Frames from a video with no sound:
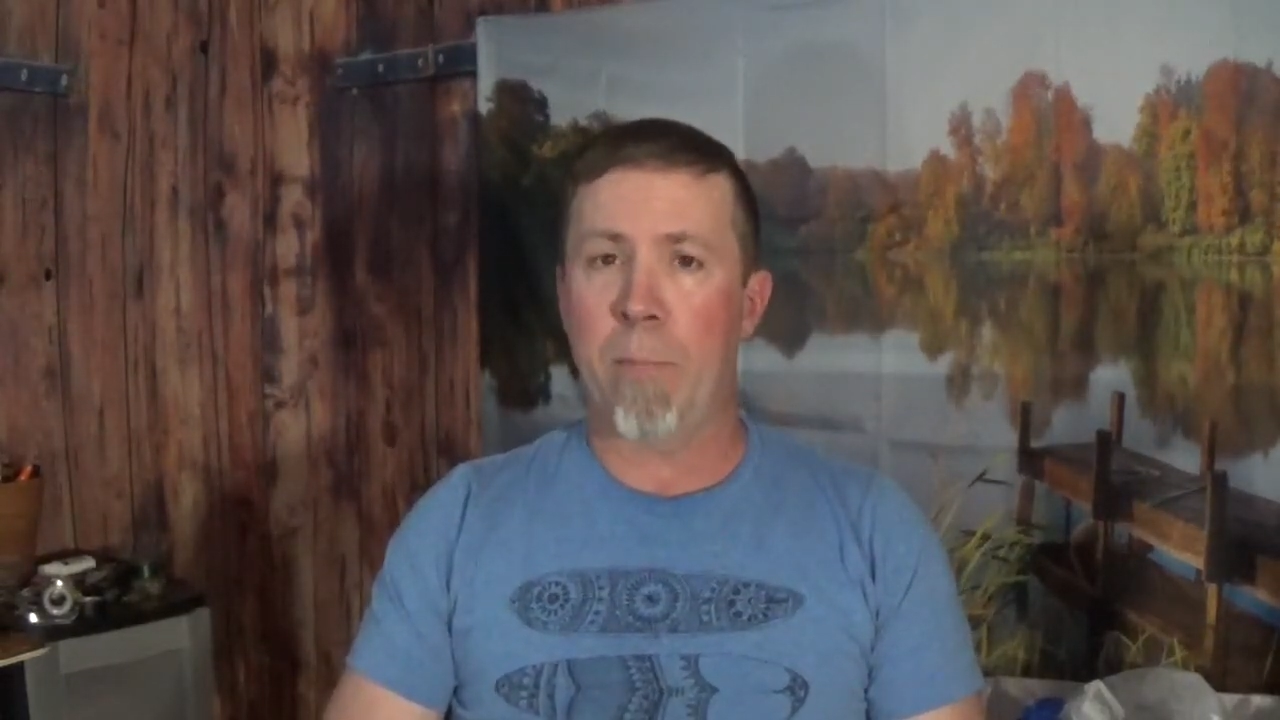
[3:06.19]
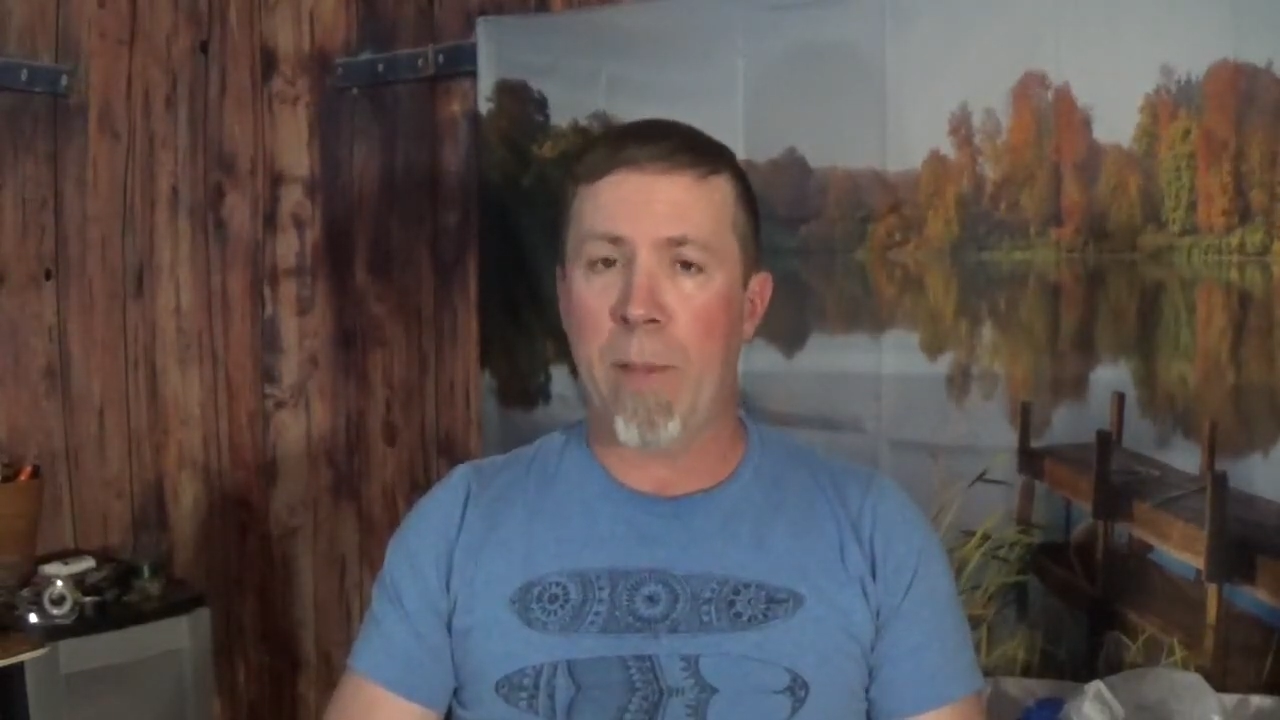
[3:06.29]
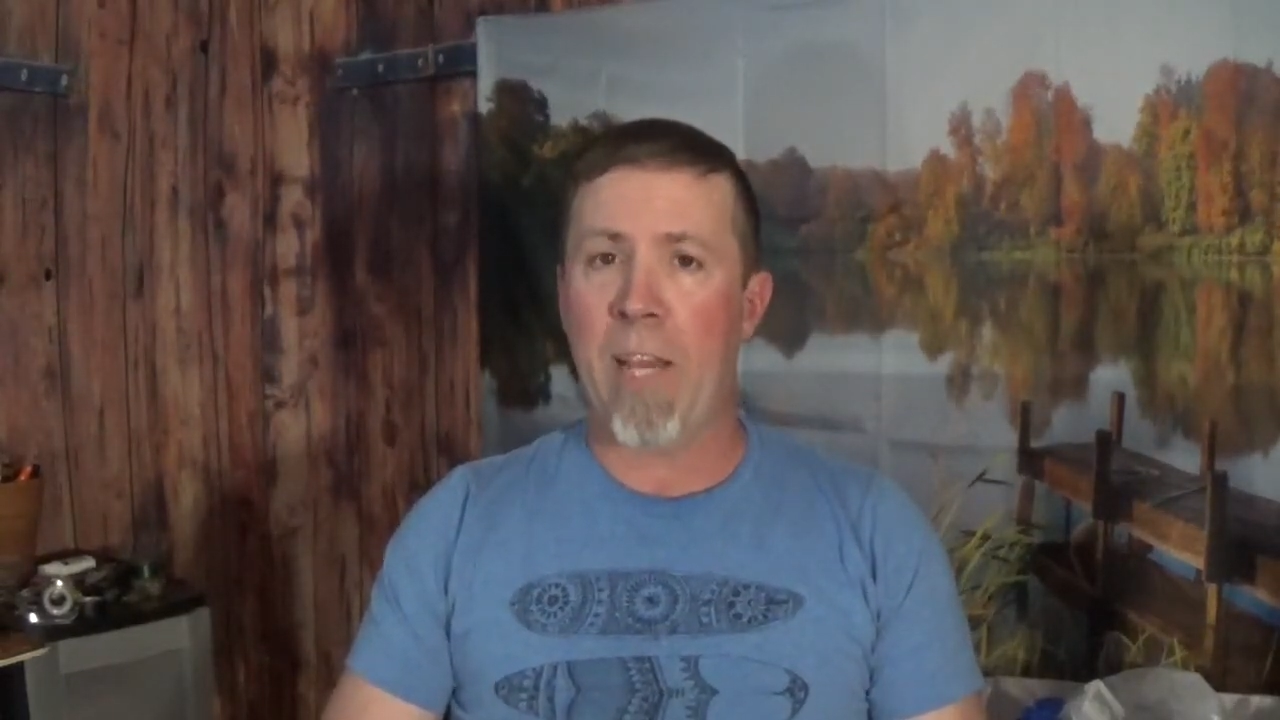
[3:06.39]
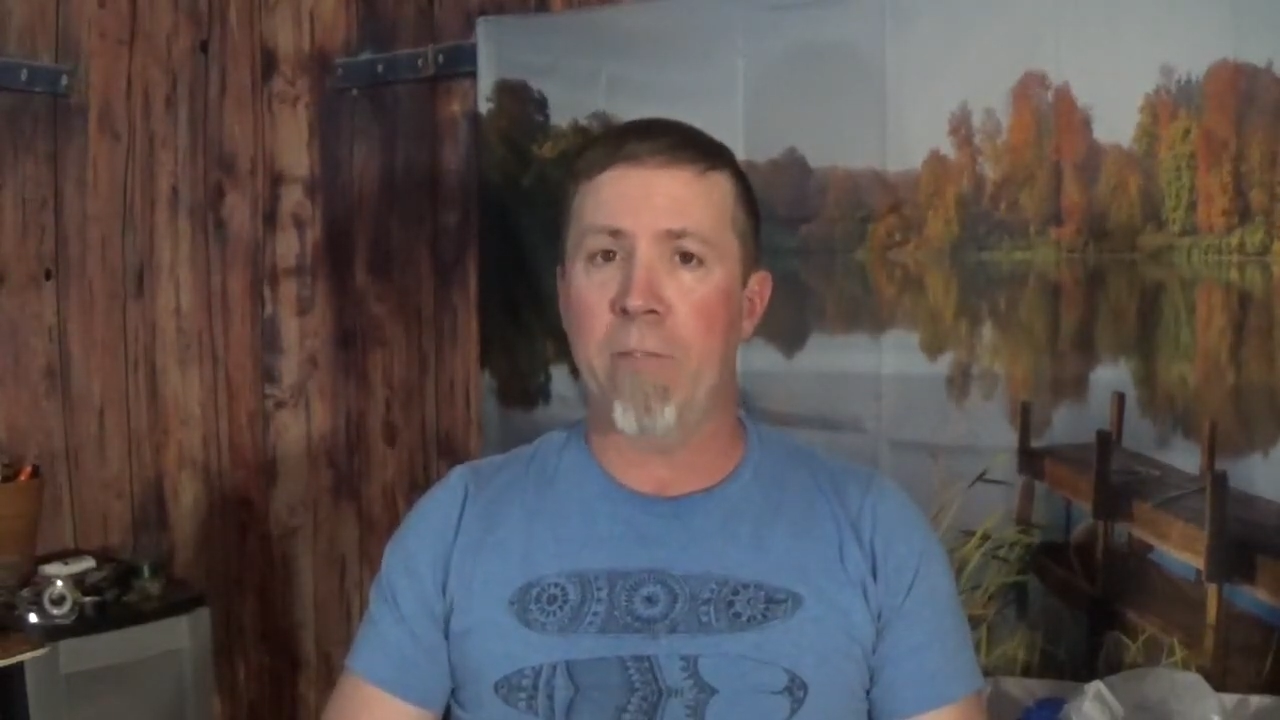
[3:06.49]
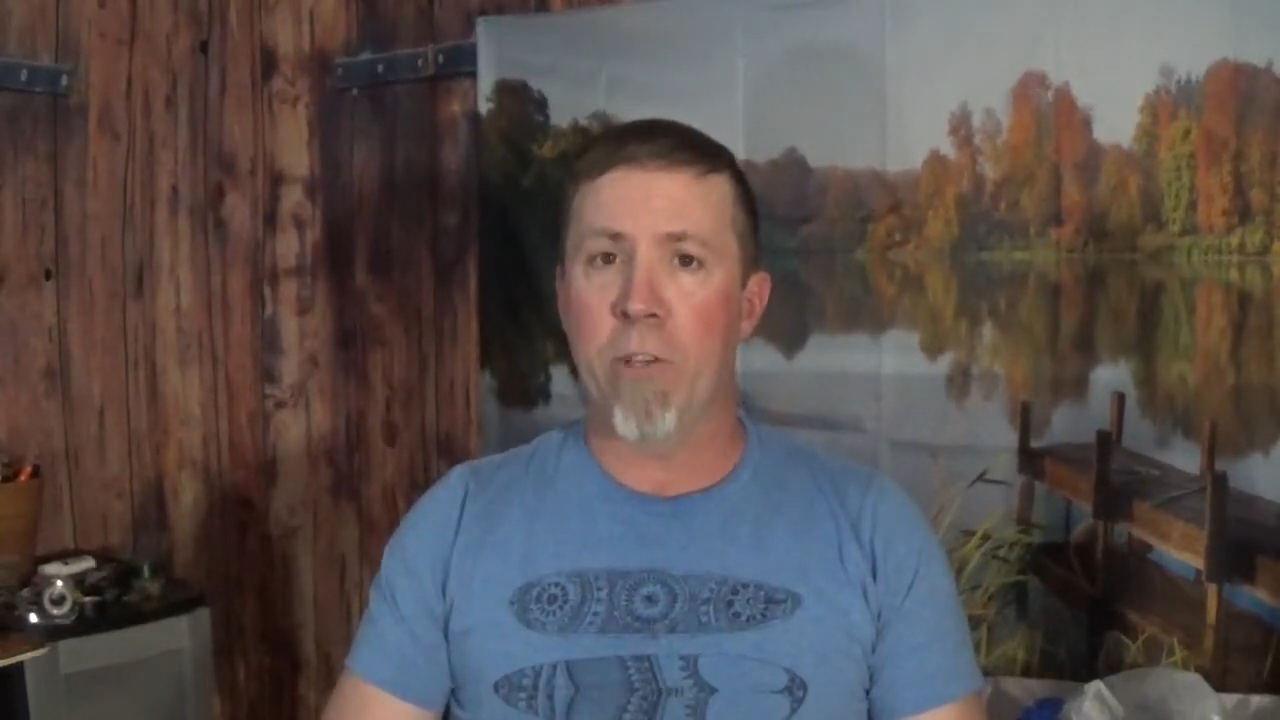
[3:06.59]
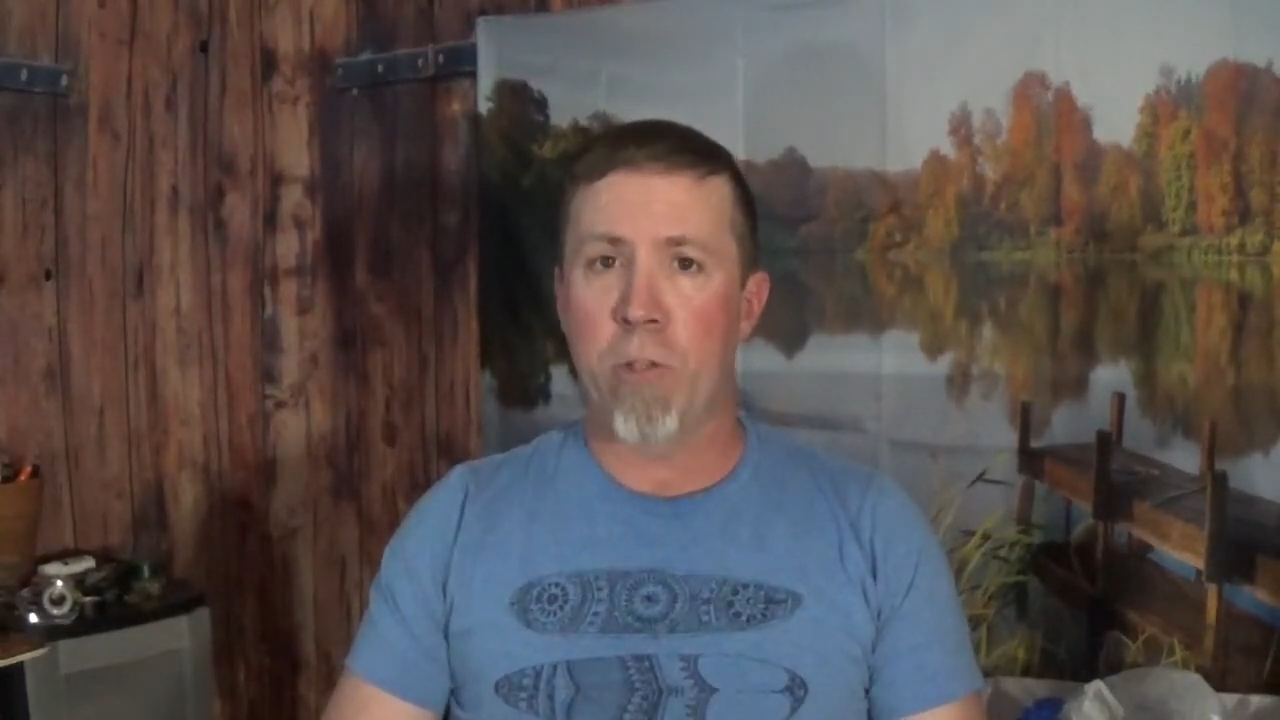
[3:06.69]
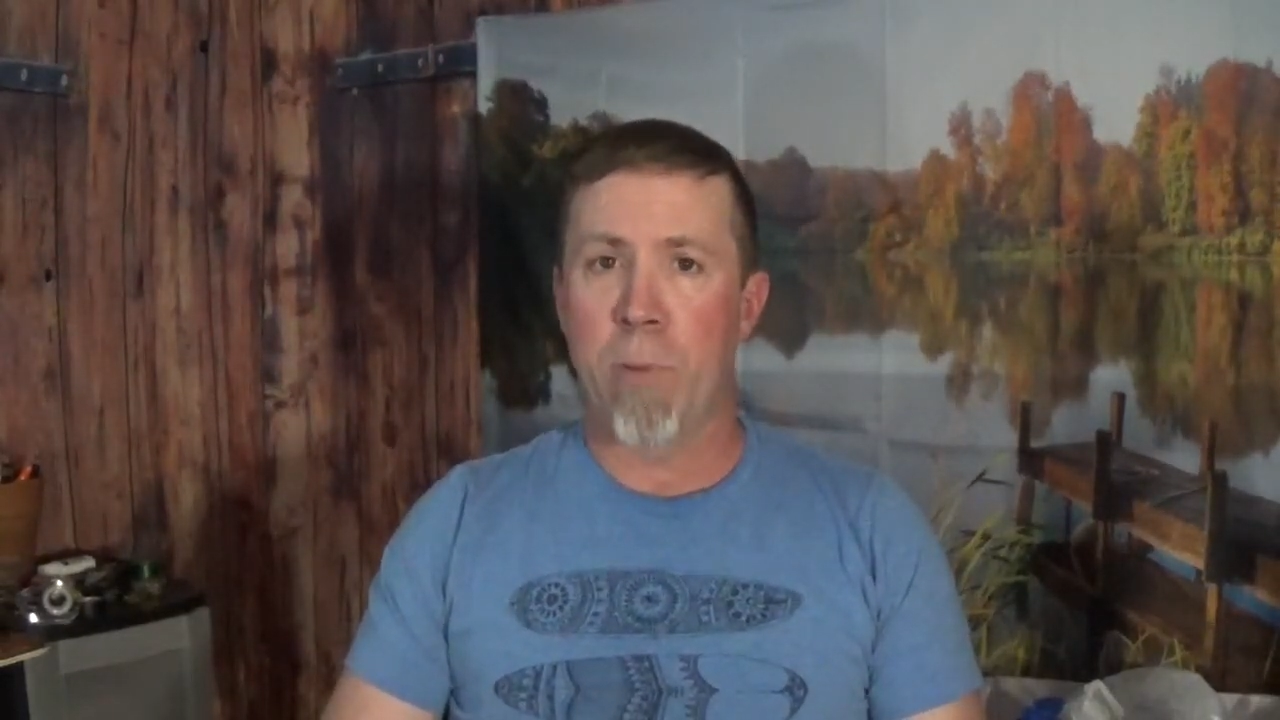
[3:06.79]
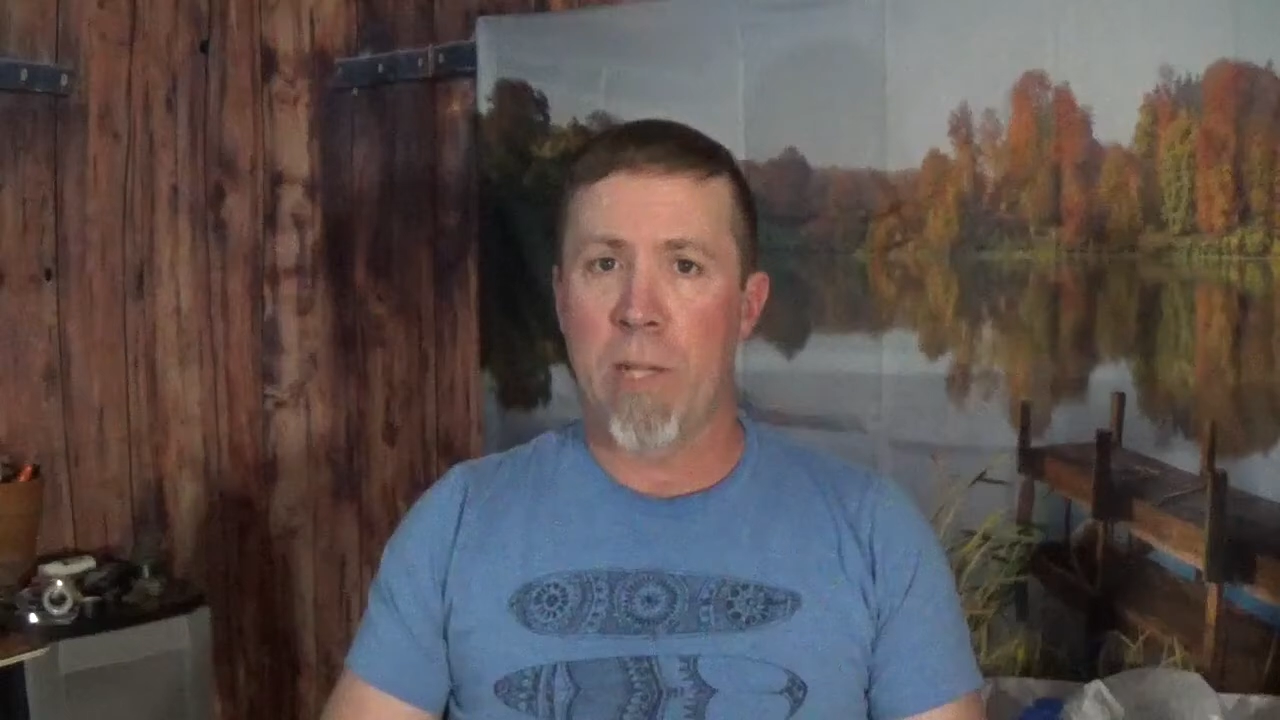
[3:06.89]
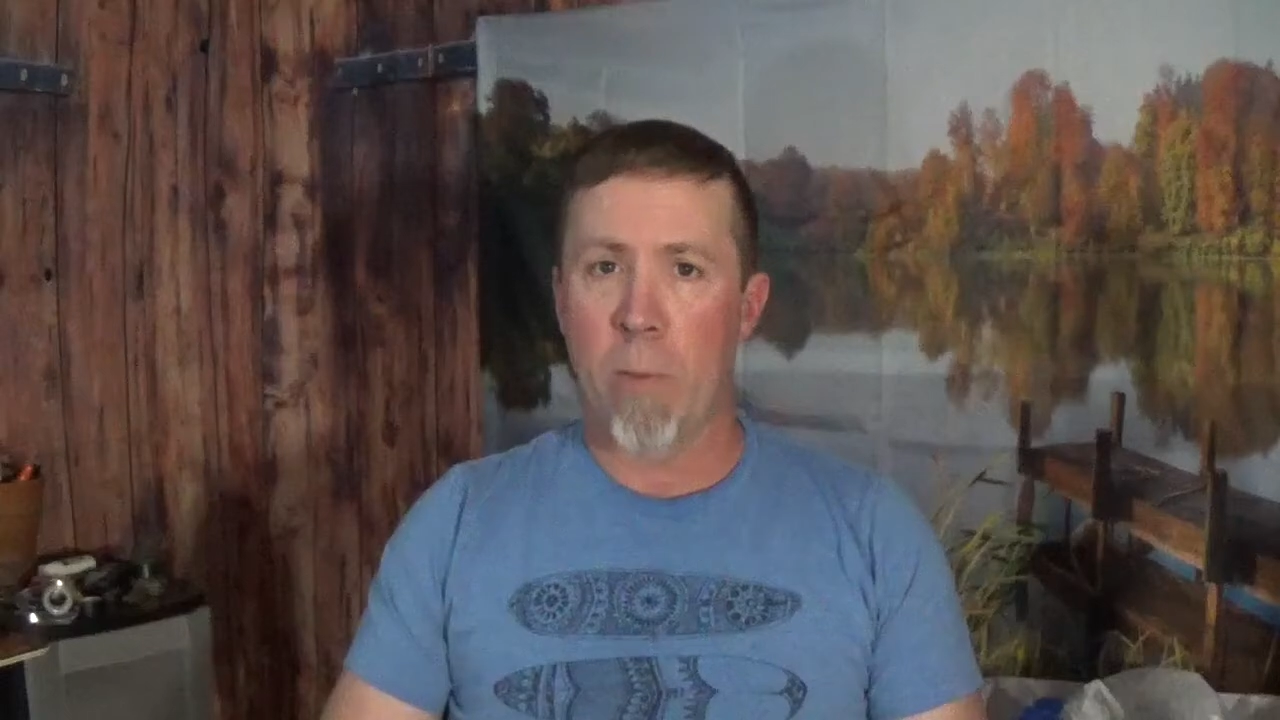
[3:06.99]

panfish bed